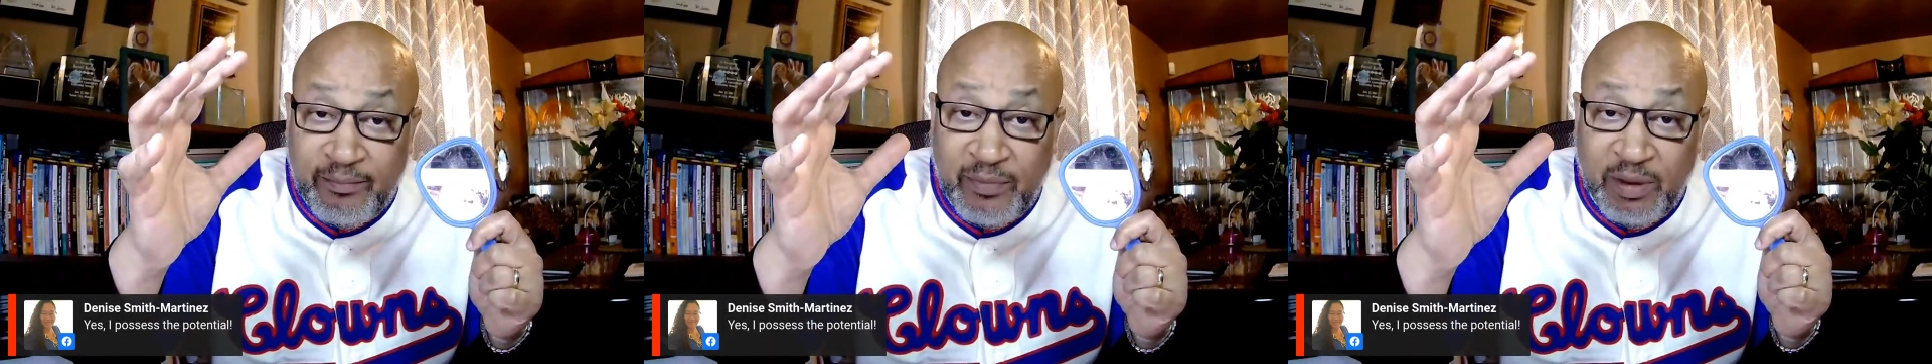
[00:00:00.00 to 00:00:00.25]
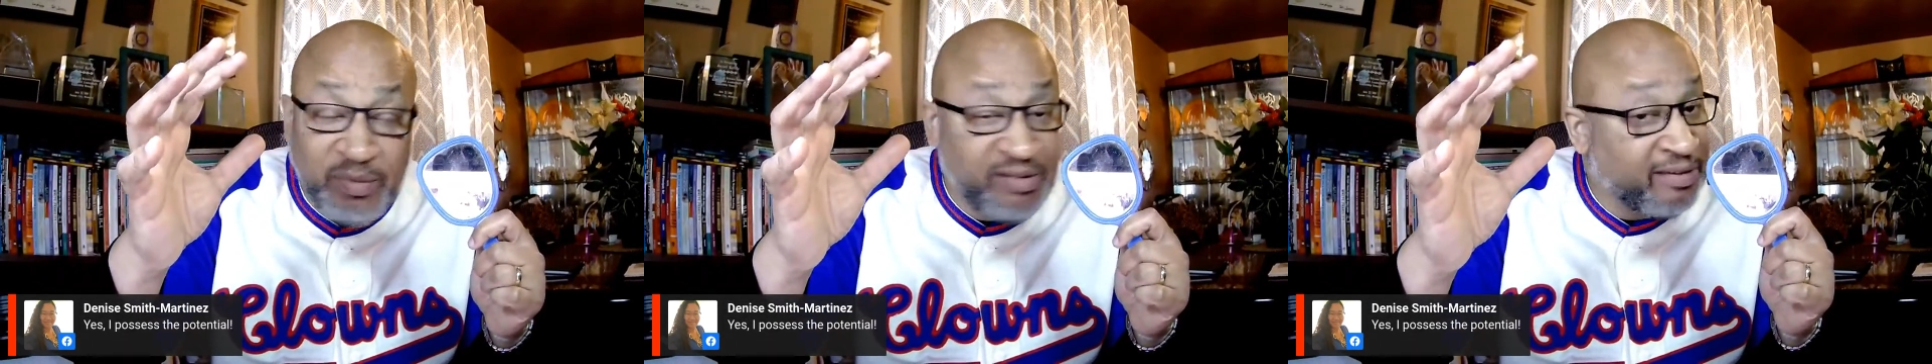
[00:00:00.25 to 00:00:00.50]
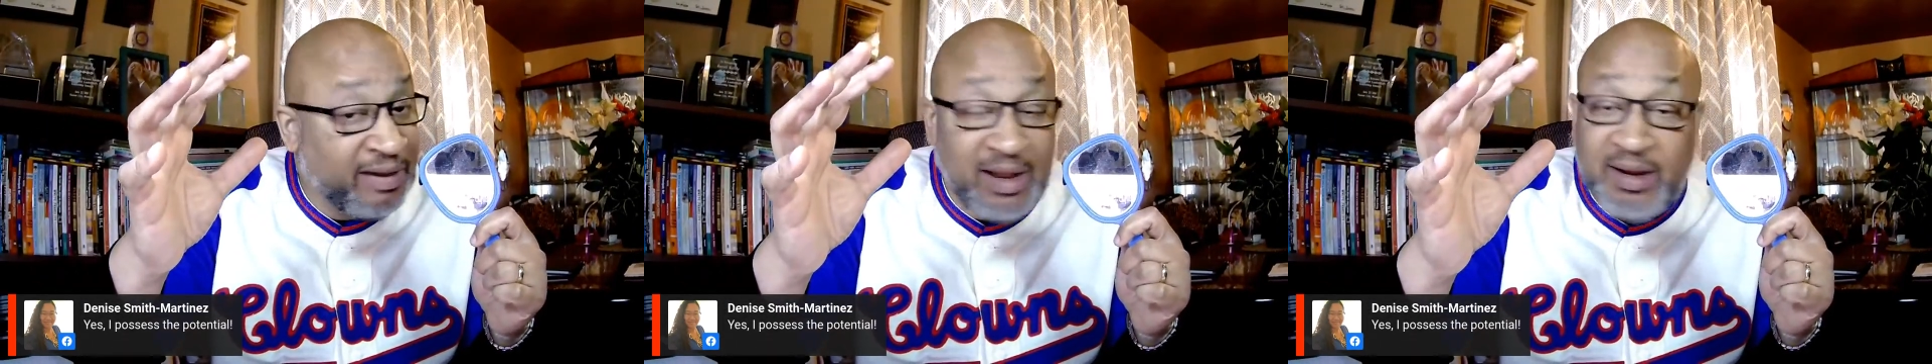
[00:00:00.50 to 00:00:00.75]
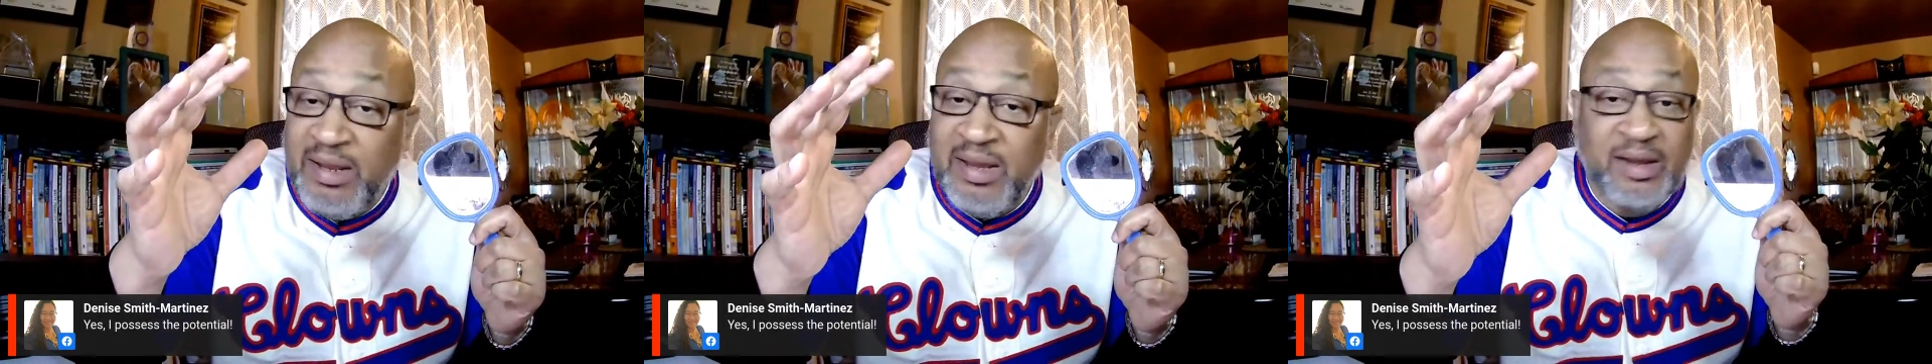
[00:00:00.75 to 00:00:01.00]
Let me say
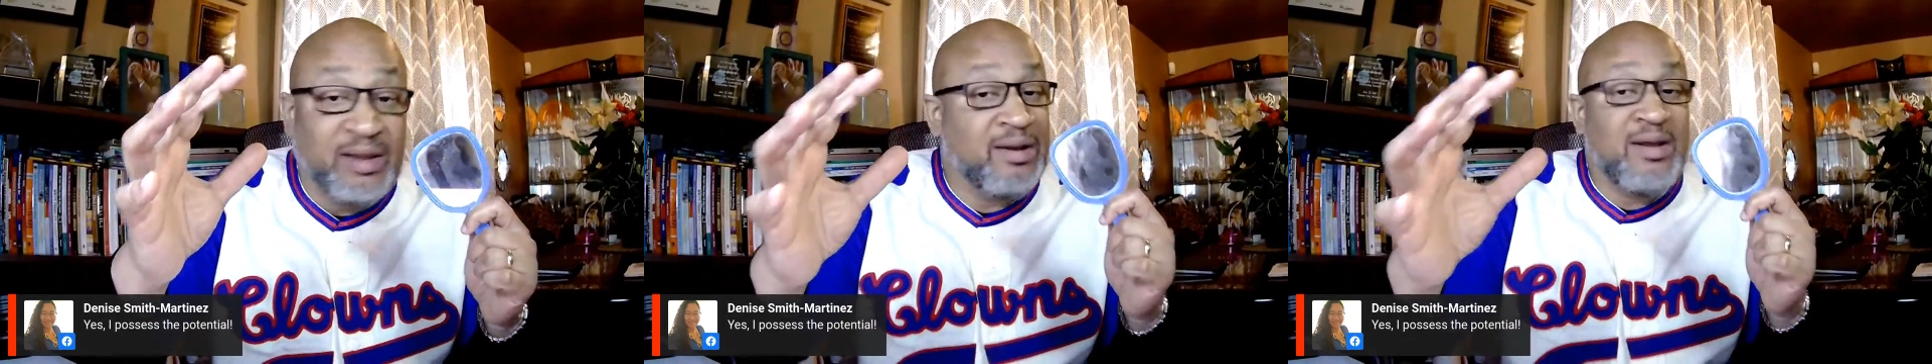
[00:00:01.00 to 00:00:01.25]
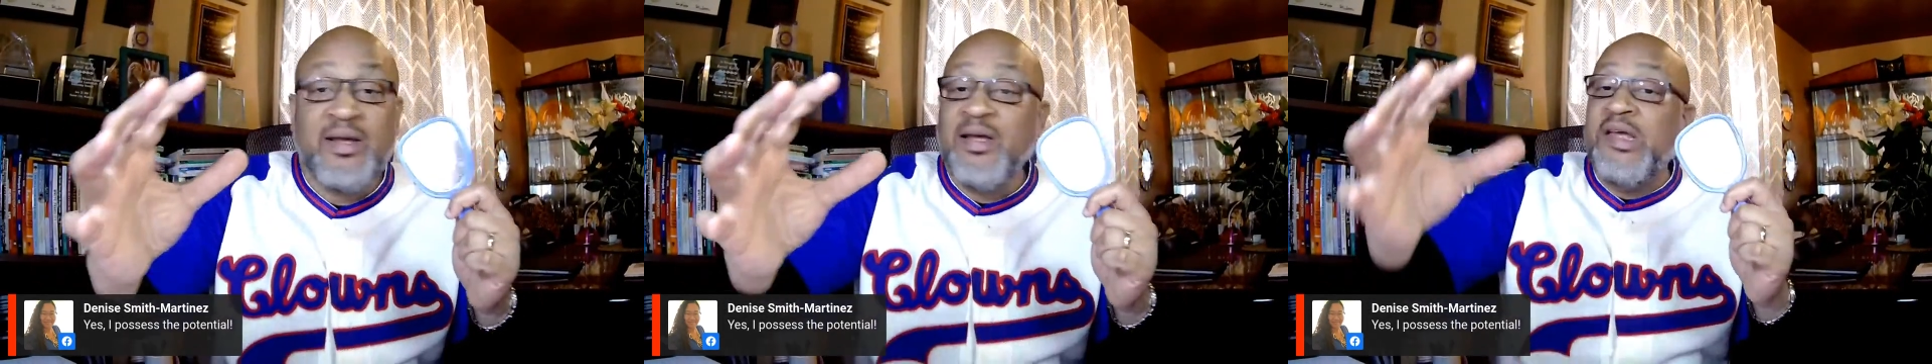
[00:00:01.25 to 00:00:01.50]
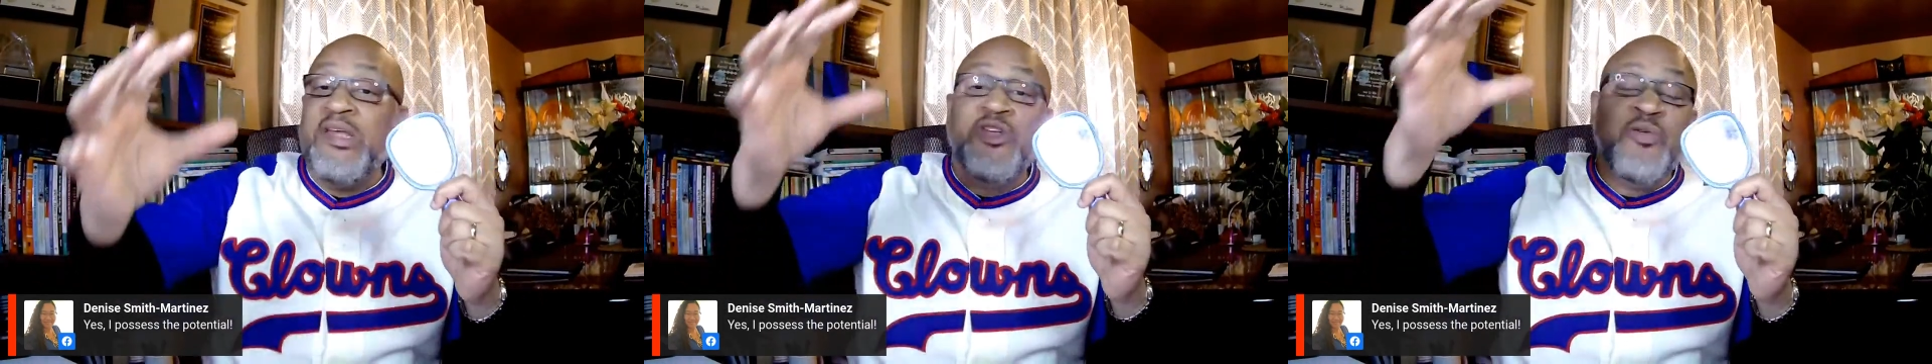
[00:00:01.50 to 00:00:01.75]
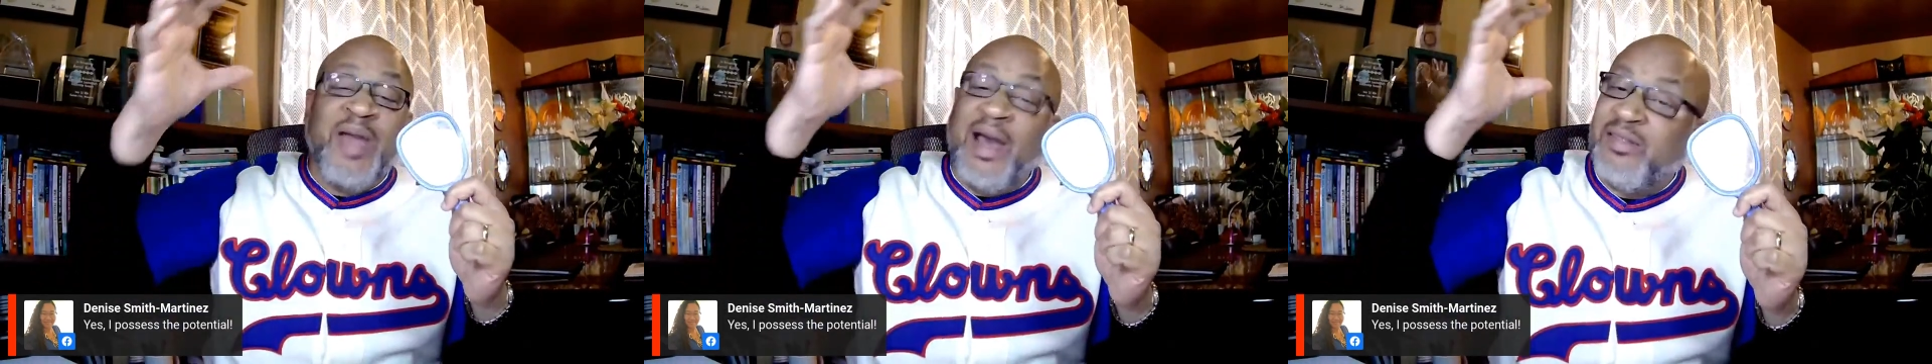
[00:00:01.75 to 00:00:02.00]
that again.
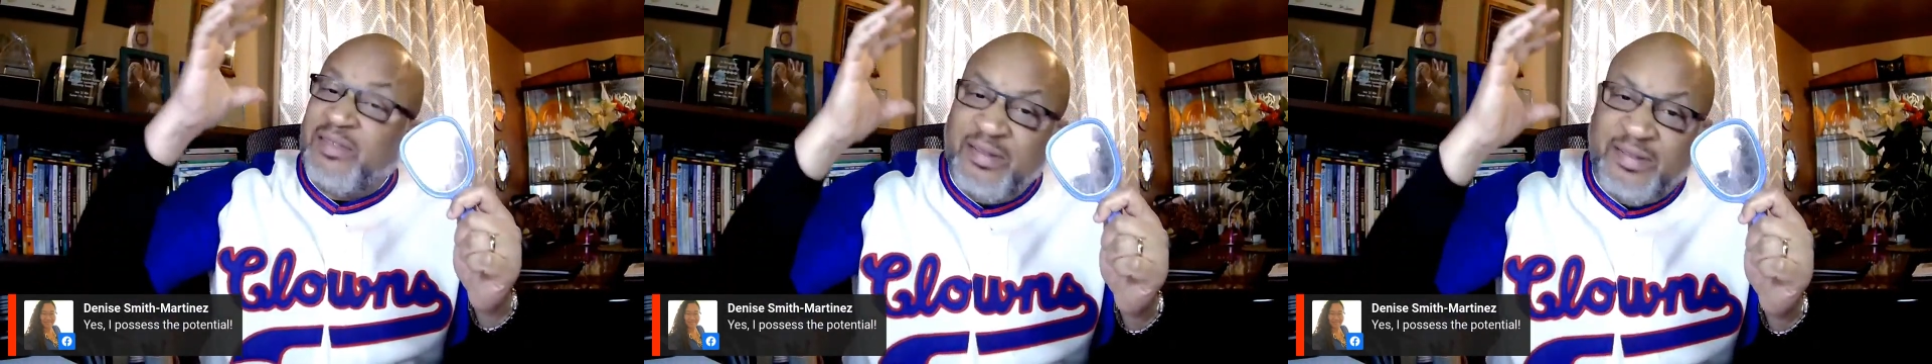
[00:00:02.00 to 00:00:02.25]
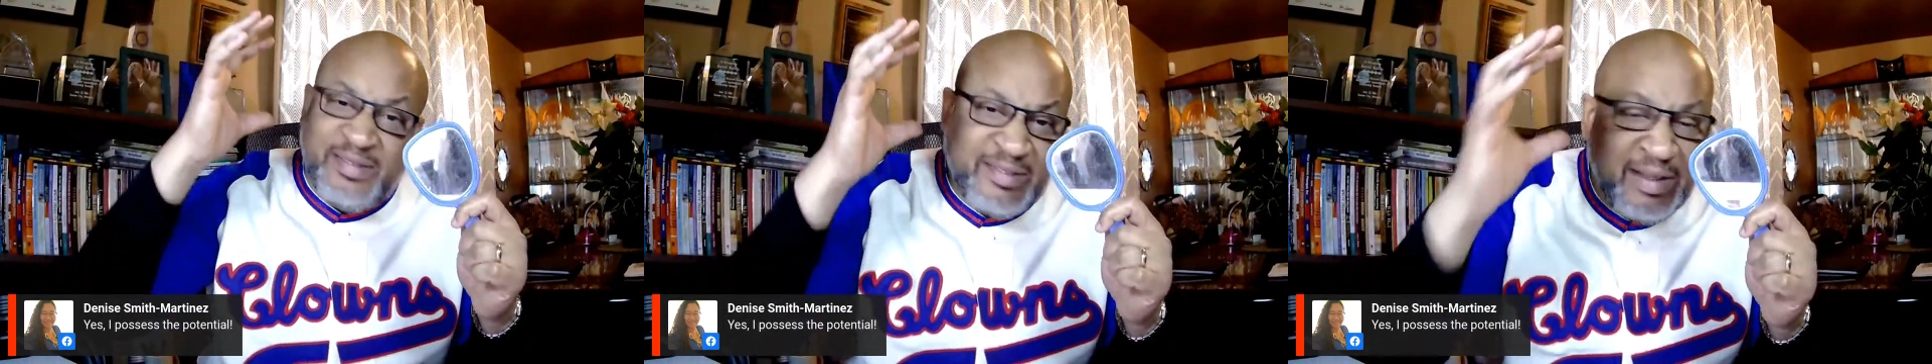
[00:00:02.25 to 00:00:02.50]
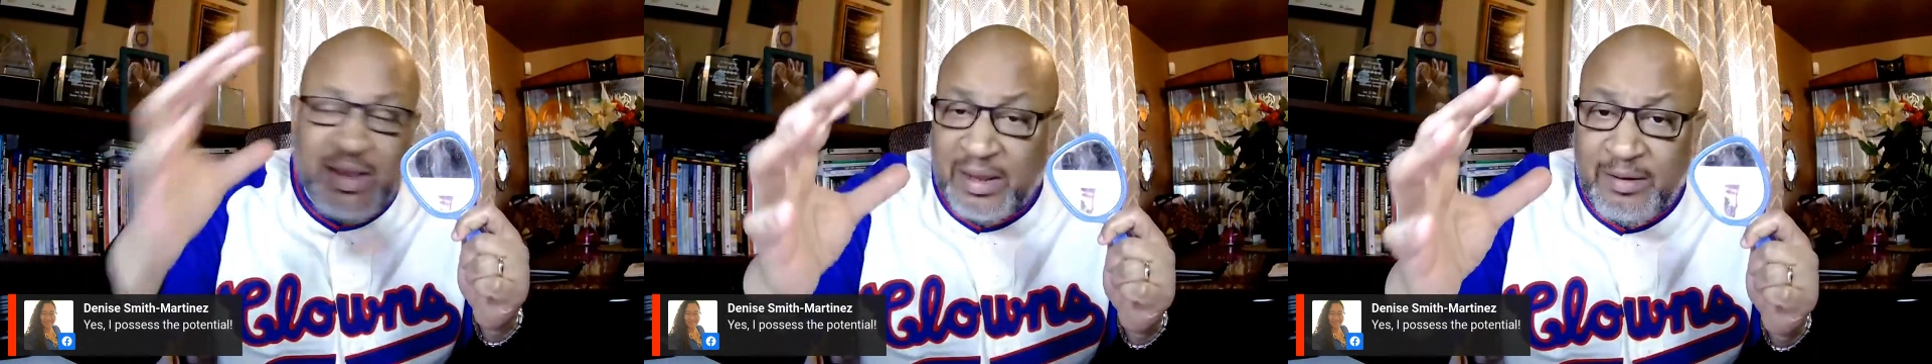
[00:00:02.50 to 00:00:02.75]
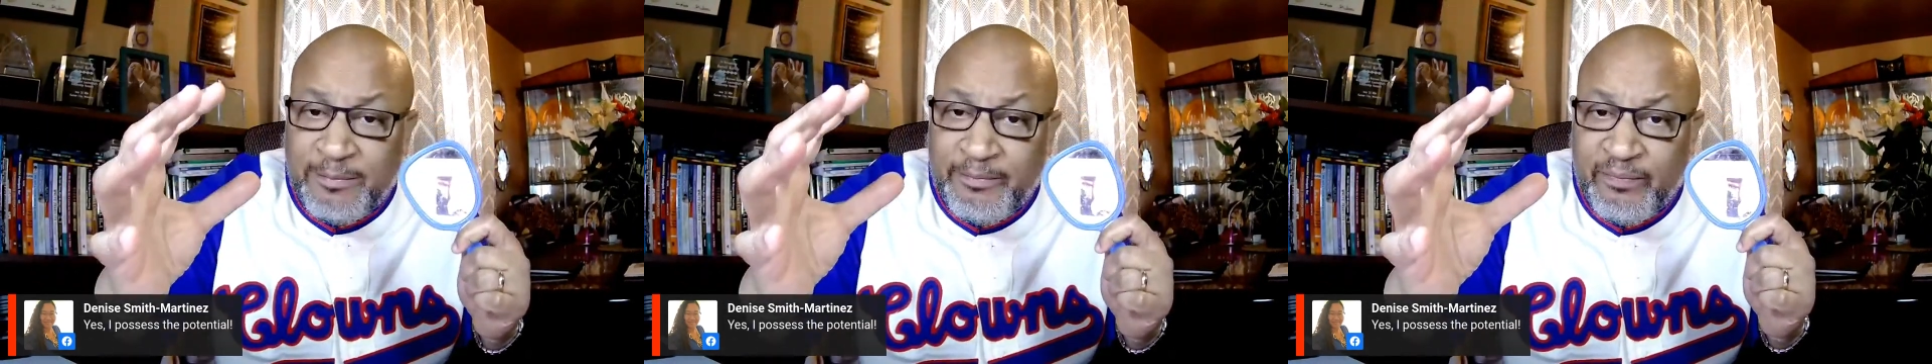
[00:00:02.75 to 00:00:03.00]
You got to see it.